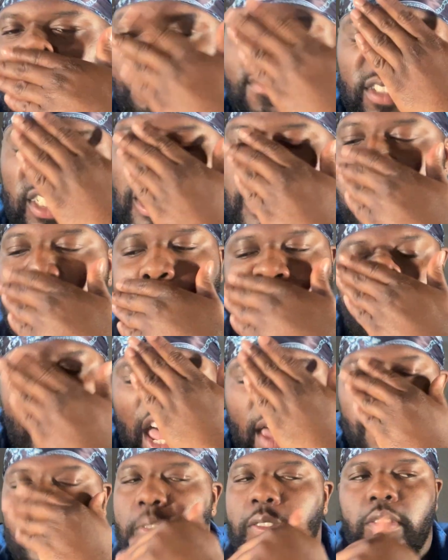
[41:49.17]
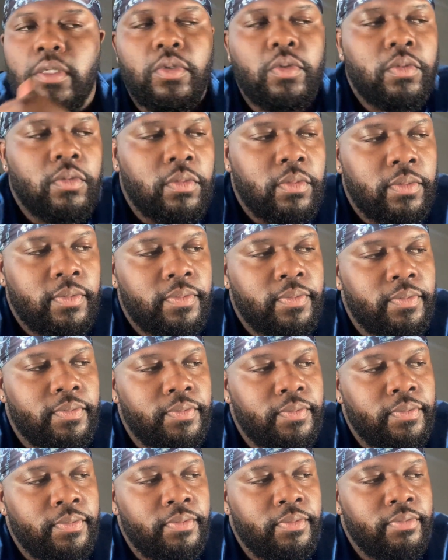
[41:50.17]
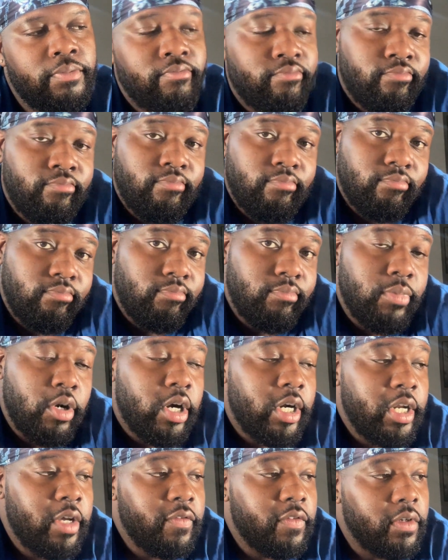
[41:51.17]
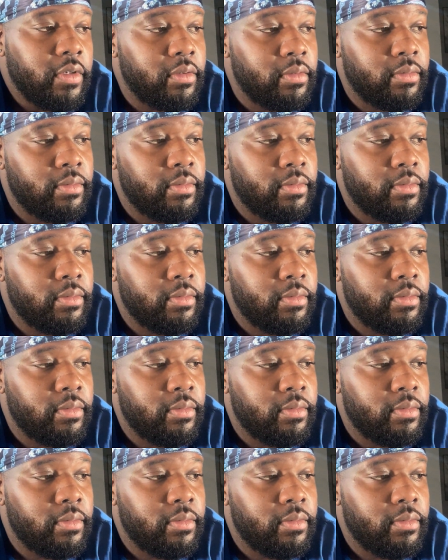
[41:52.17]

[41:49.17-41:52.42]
So that happens too. Part of it.